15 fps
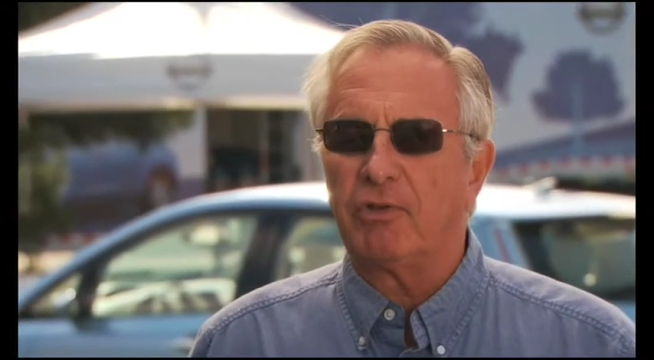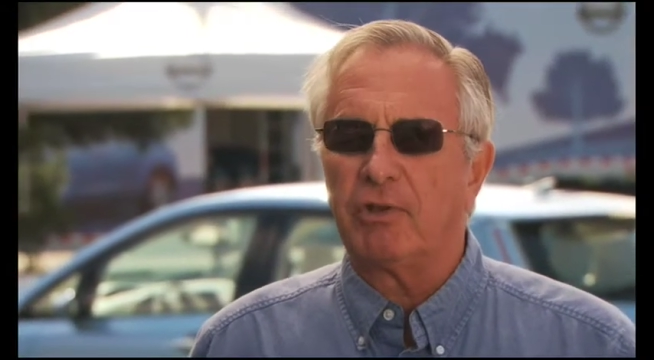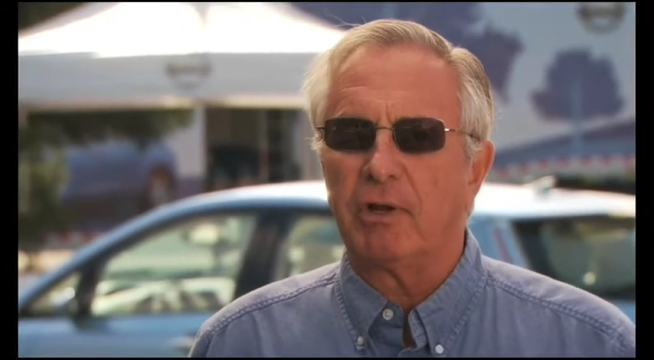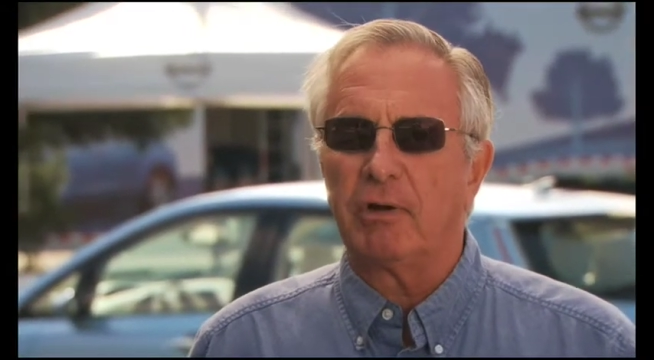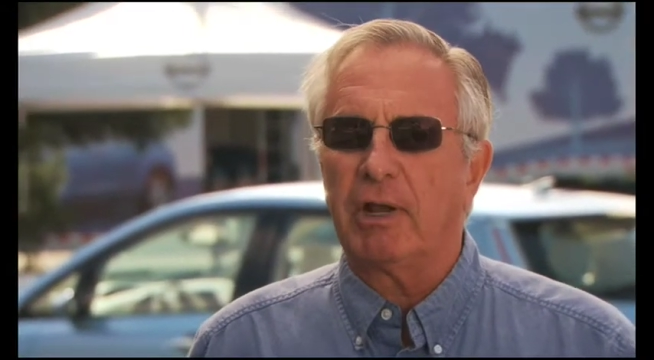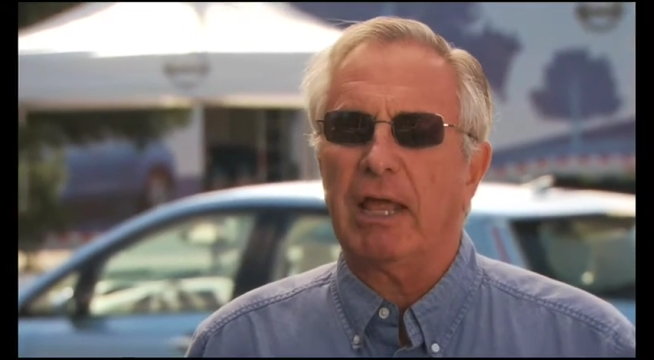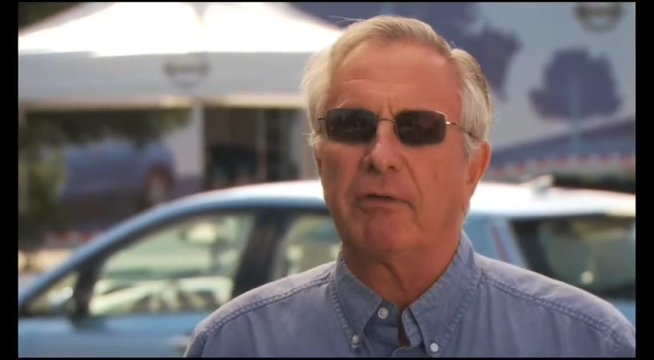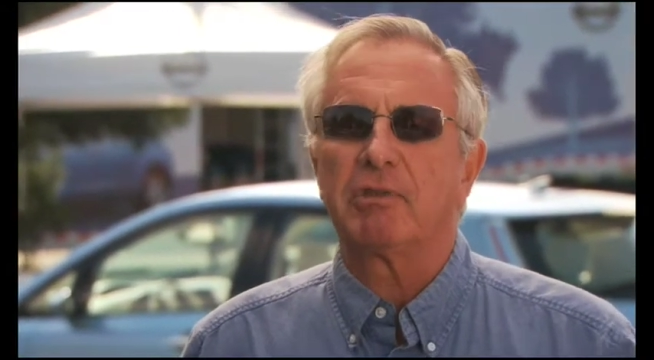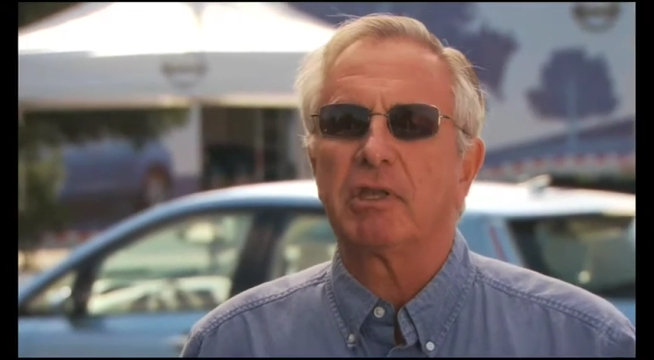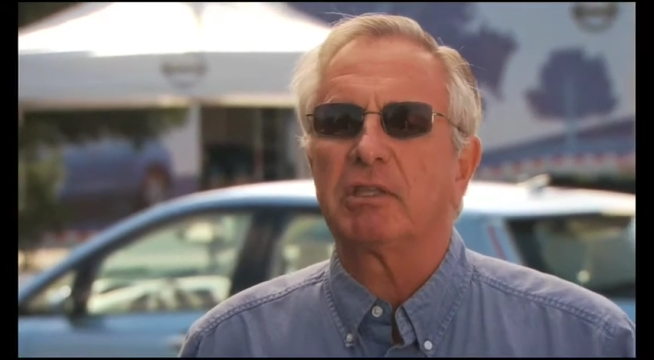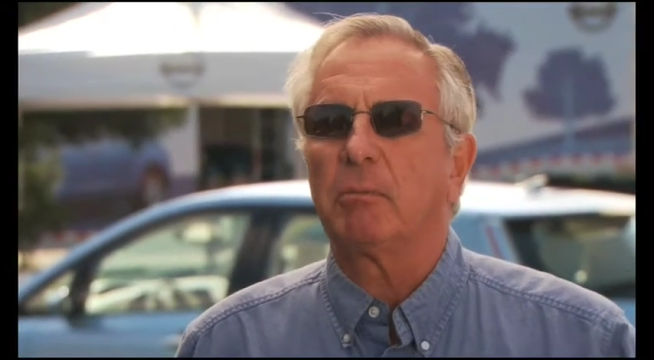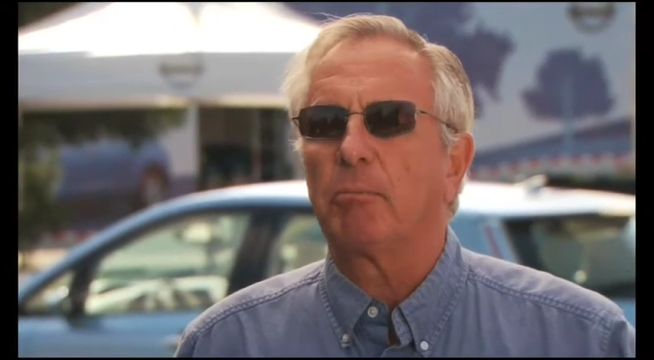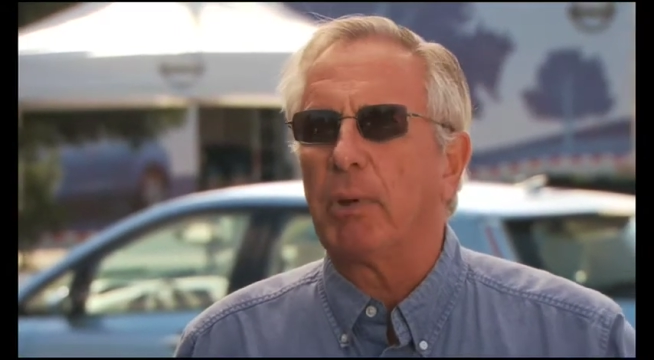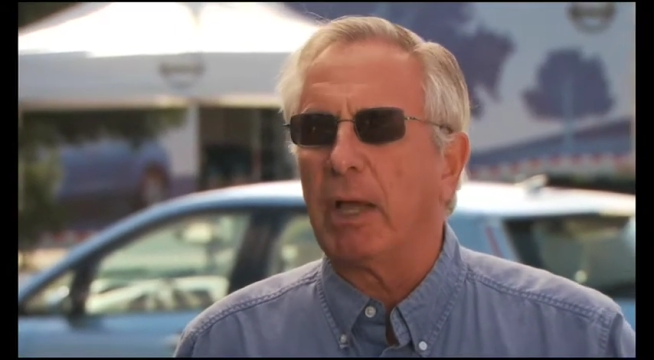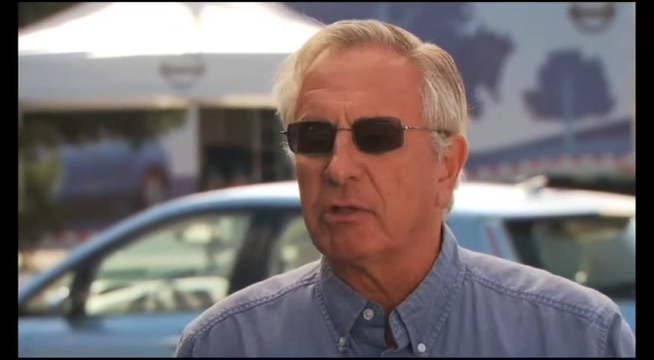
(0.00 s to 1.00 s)
You don't have to get
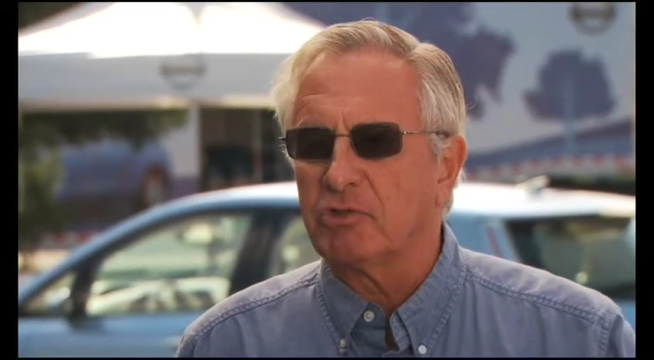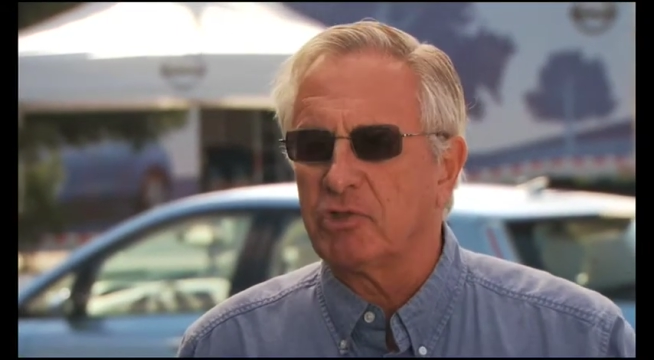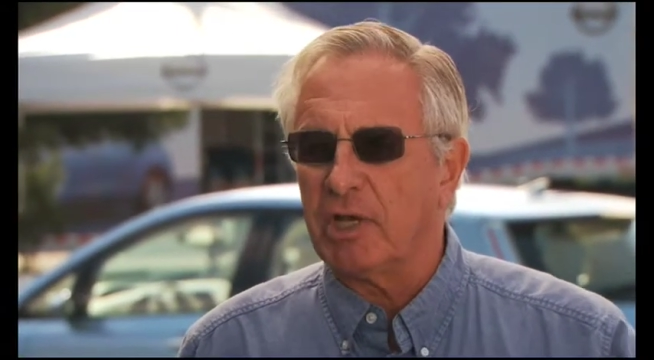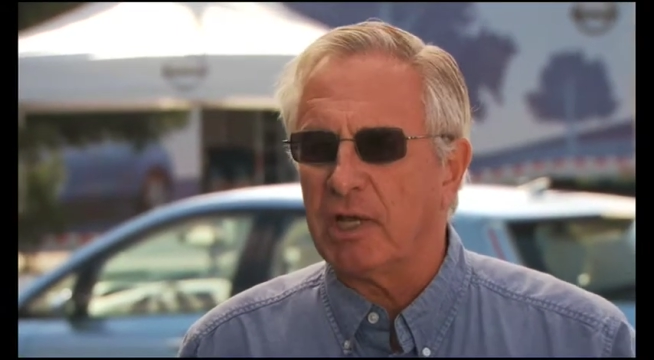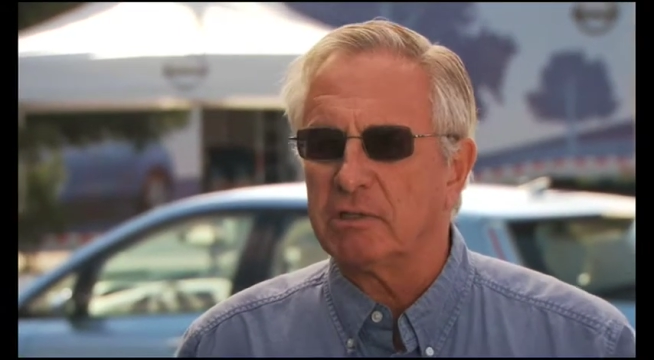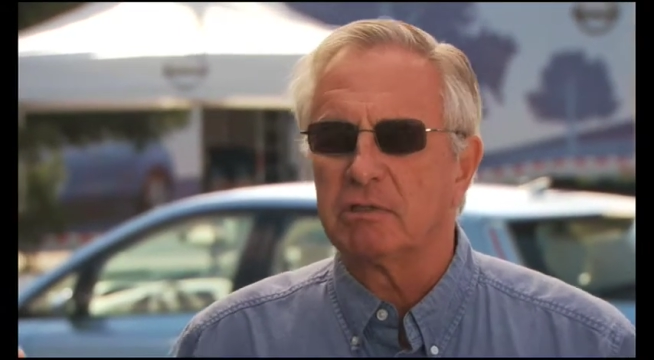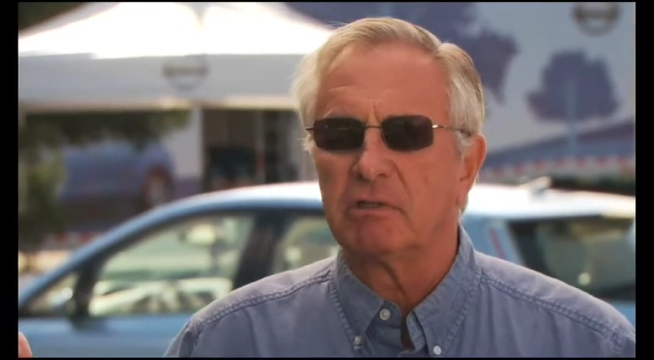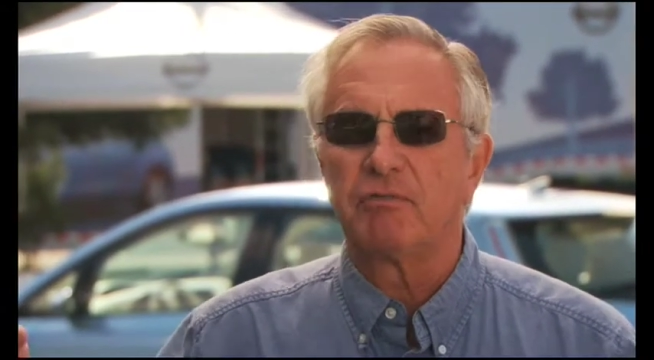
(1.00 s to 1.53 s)
the belt changed,